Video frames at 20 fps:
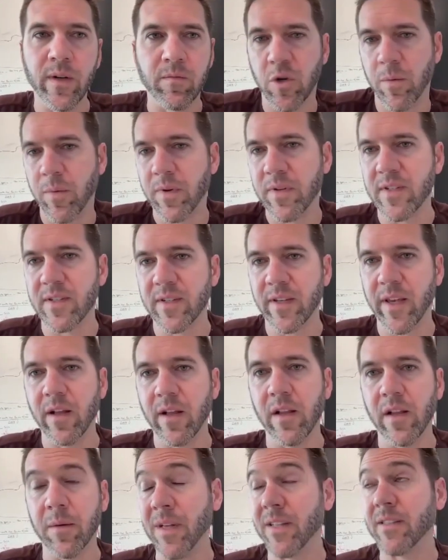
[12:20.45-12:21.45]
It's all about
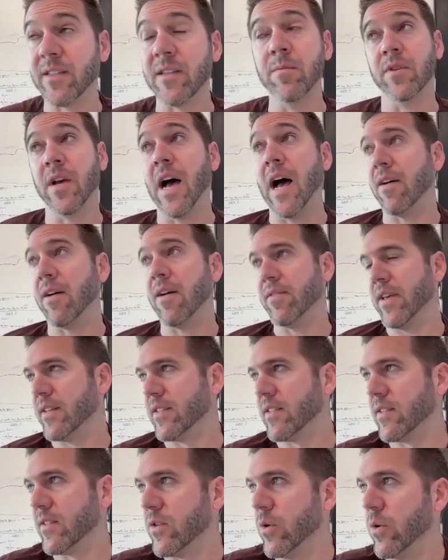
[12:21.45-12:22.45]
skill. And that seems
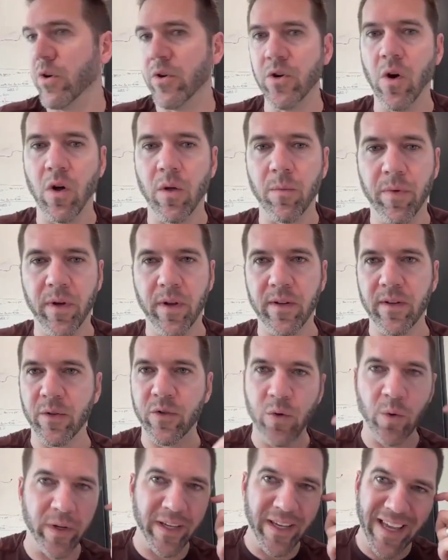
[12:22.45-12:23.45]
obvious to an adult, but
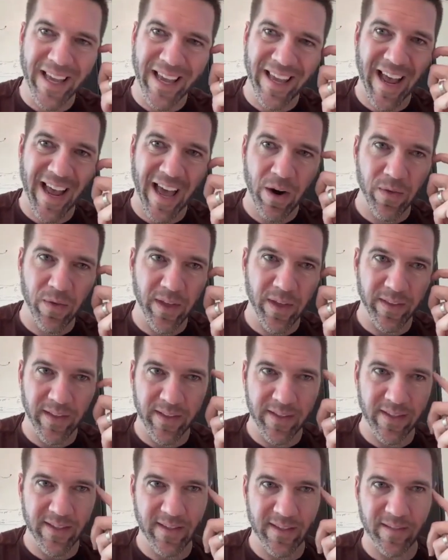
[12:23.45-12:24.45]
to a kid, I don't think
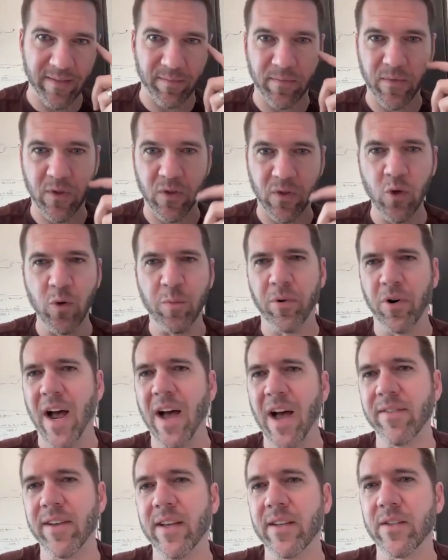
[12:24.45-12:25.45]
that's super
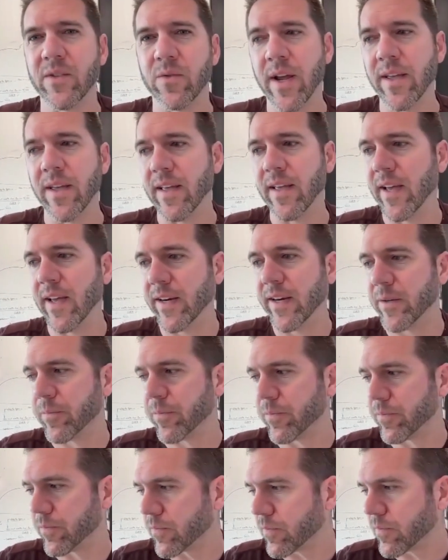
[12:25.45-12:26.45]
obvious, right? That like
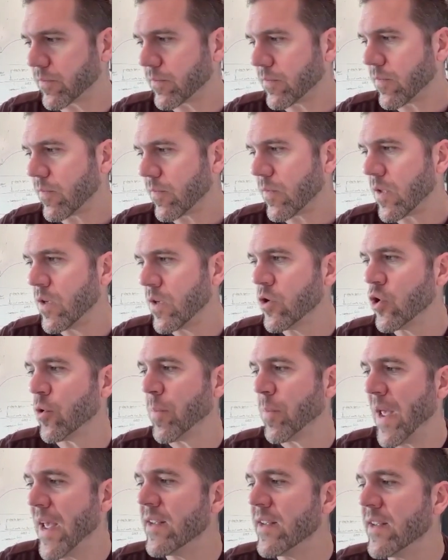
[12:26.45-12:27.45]
your
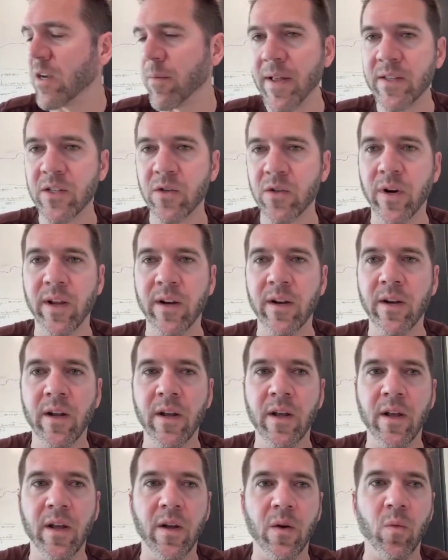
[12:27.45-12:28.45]
pay is commensurate
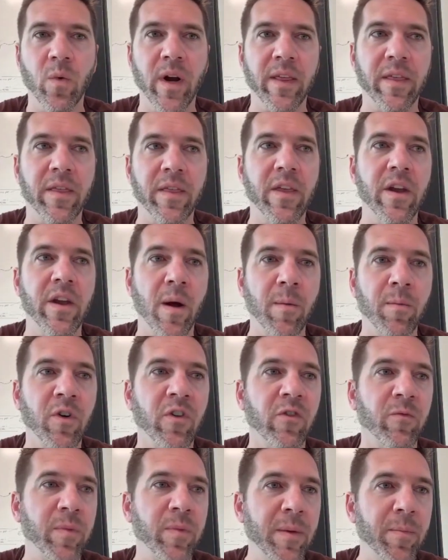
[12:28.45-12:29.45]
with the number
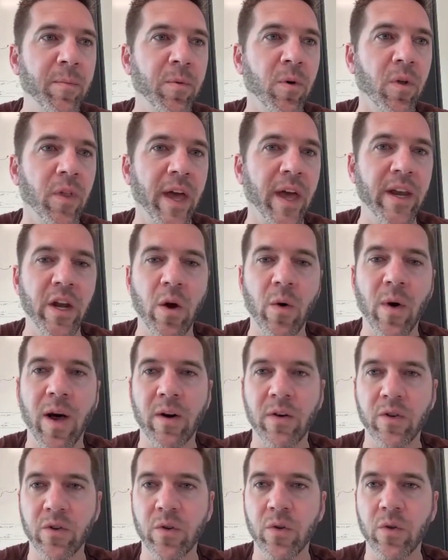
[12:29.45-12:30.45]
of people that know how
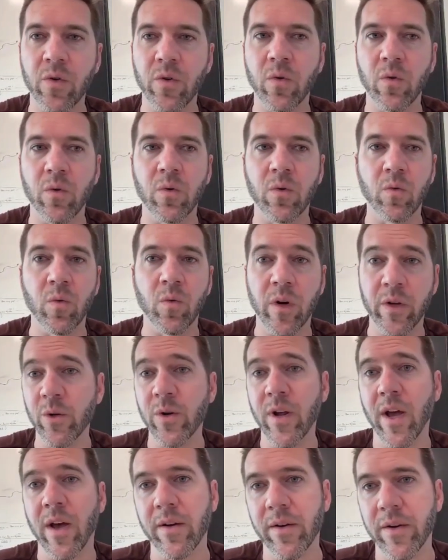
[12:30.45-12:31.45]
to do what you
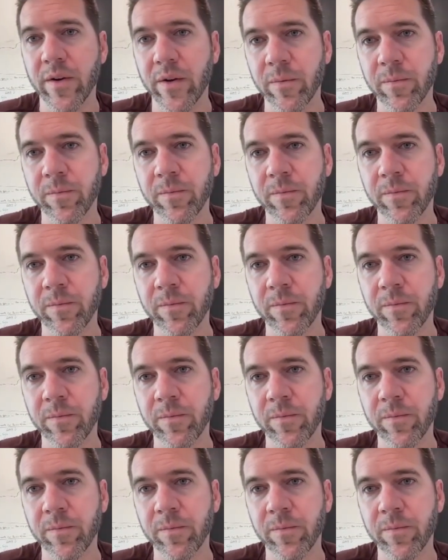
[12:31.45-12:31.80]
know how to do.